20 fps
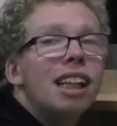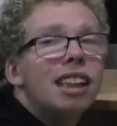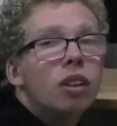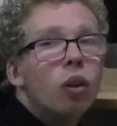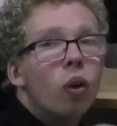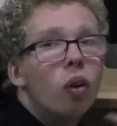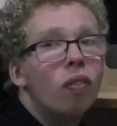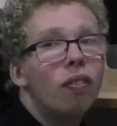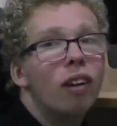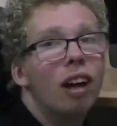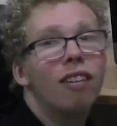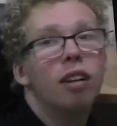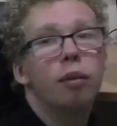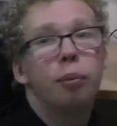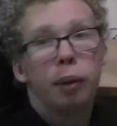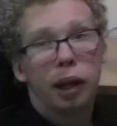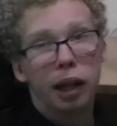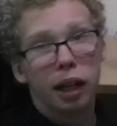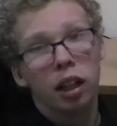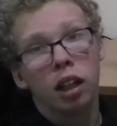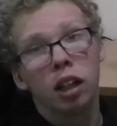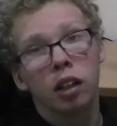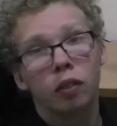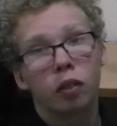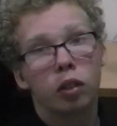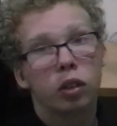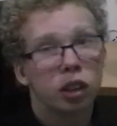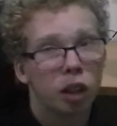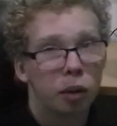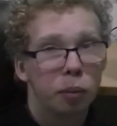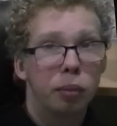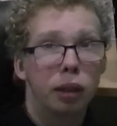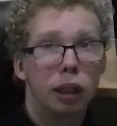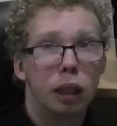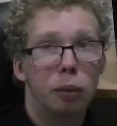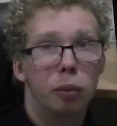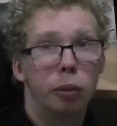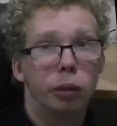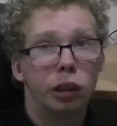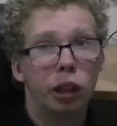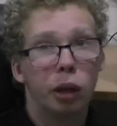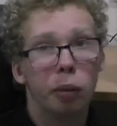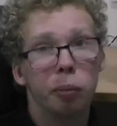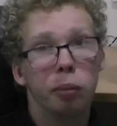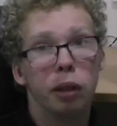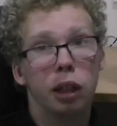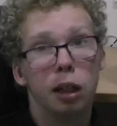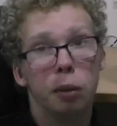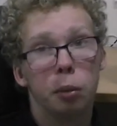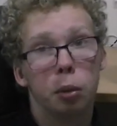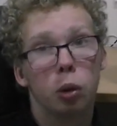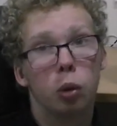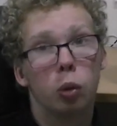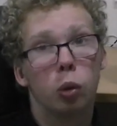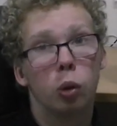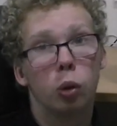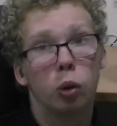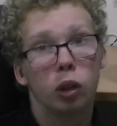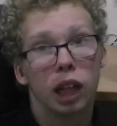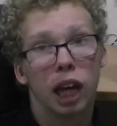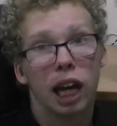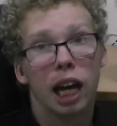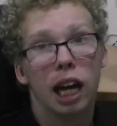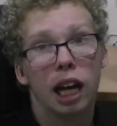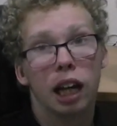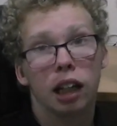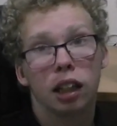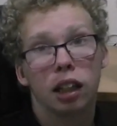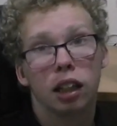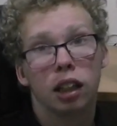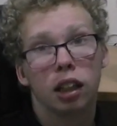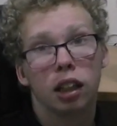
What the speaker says: not very big for some people. Some people will get